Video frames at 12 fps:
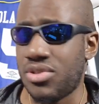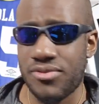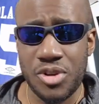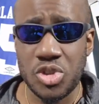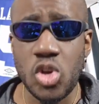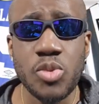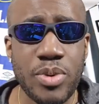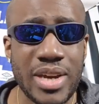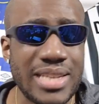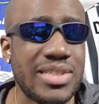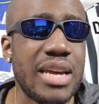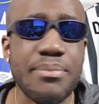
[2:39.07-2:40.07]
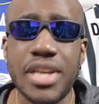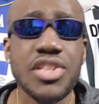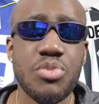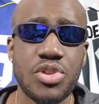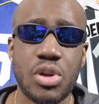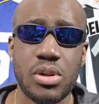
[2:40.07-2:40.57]
For Salzburg, it's an
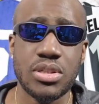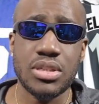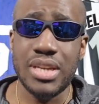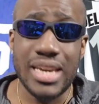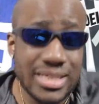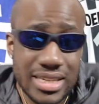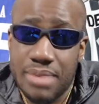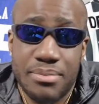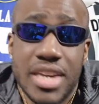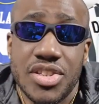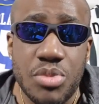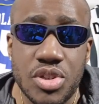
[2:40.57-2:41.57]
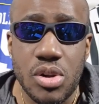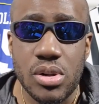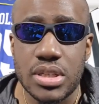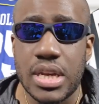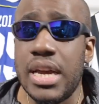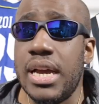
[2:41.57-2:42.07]
amazing result. It's an amazing
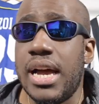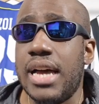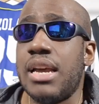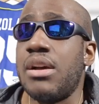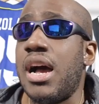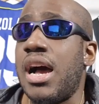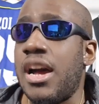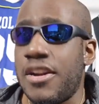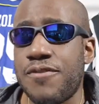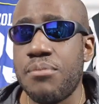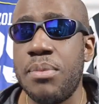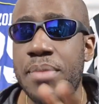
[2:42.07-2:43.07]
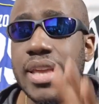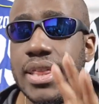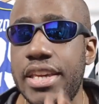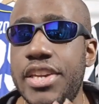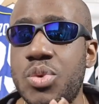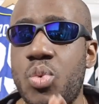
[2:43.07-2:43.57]
result. And for me, my
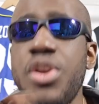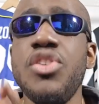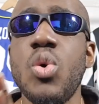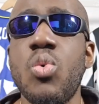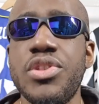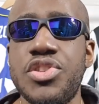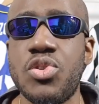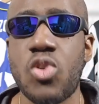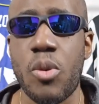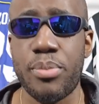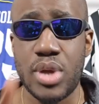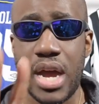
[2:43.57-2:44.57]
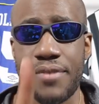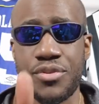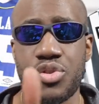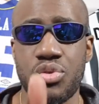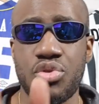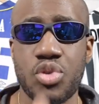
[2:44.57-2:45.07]
thing is, when you're 1-0 up, you have
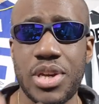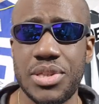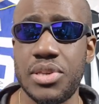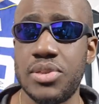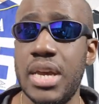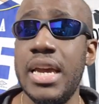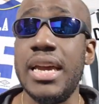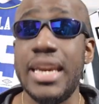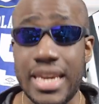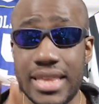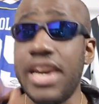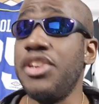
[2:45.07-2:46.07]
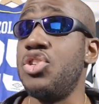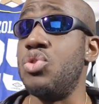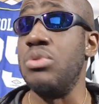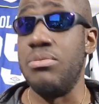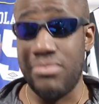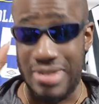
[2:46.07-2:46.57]
two choices. Either
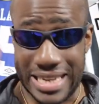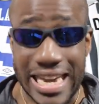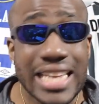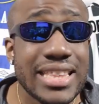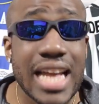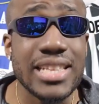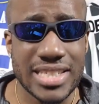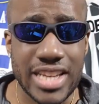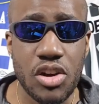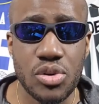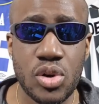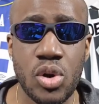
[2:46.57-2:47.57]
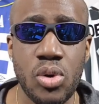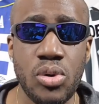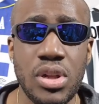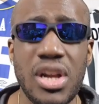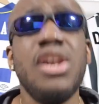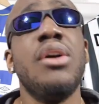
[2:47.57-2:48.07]
you get that second
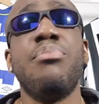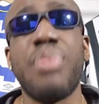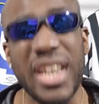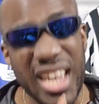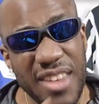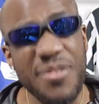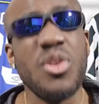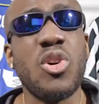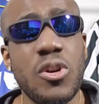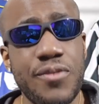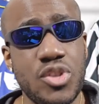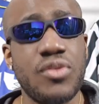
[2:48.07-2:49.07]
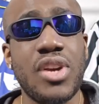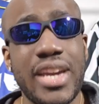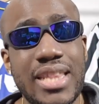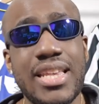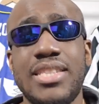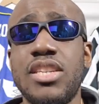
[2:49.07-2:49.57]
goal, but if you're confident of not
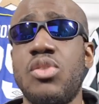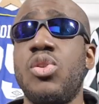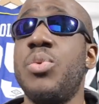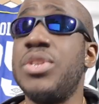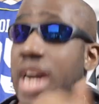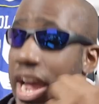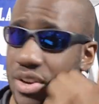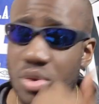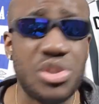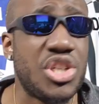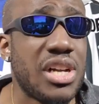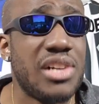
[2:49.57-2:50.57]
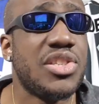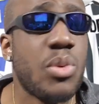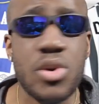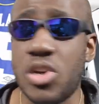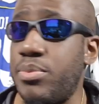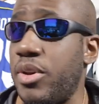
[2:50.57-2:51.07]
getting that second goal, which I know Chelsea
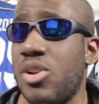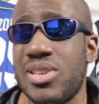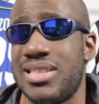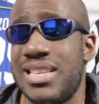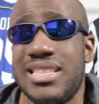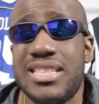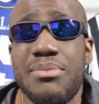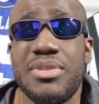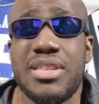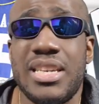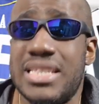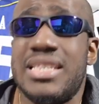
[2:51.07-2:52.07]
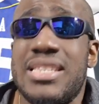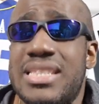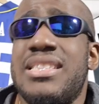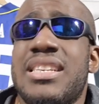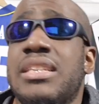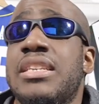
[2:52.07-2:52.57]
will not because this team is
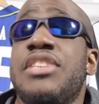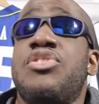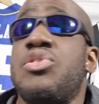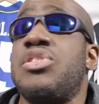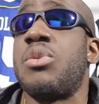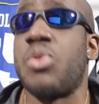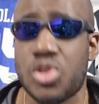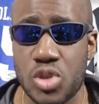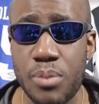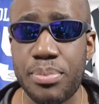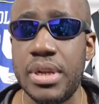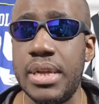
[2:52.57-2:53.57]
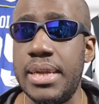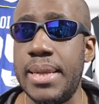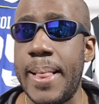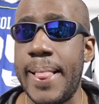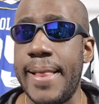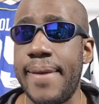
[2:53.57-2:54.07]
still beast to say what's up,
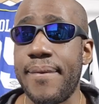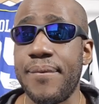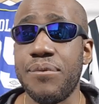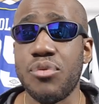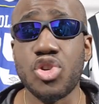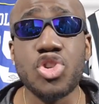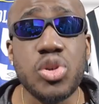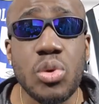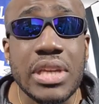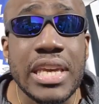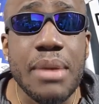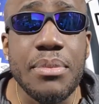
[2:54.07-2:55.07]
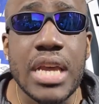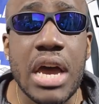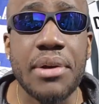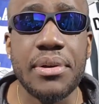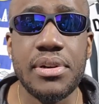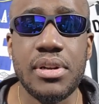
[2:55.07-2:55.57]
slow the game
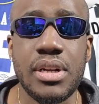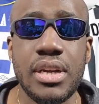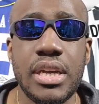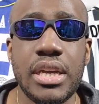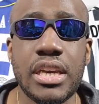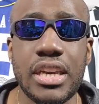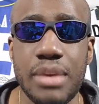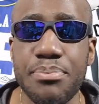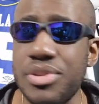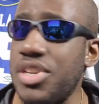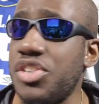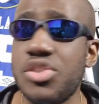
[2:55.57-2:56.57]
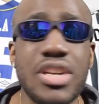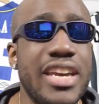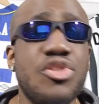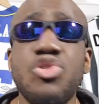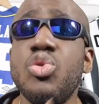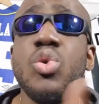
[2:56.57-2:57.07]
down. Keep possession.
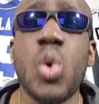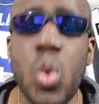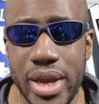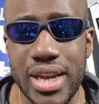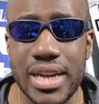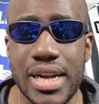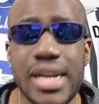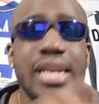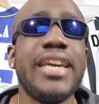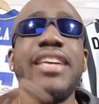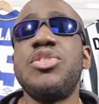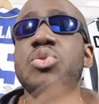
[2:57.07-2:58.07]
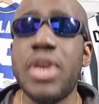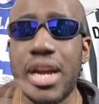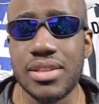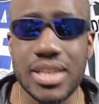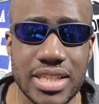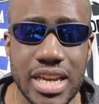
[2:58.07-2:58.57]
It's too quick. It's too
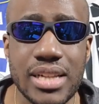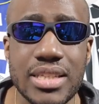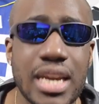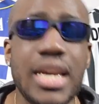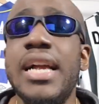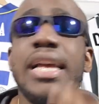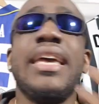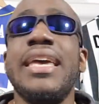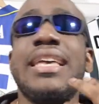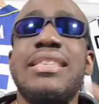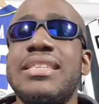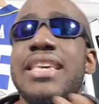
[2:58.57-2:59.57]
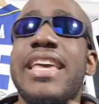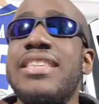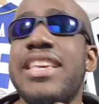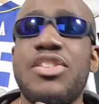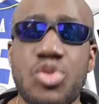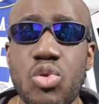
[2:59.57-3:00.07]
helter-skelter.
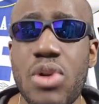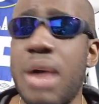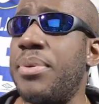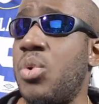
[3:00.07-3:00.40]
It's too rapid.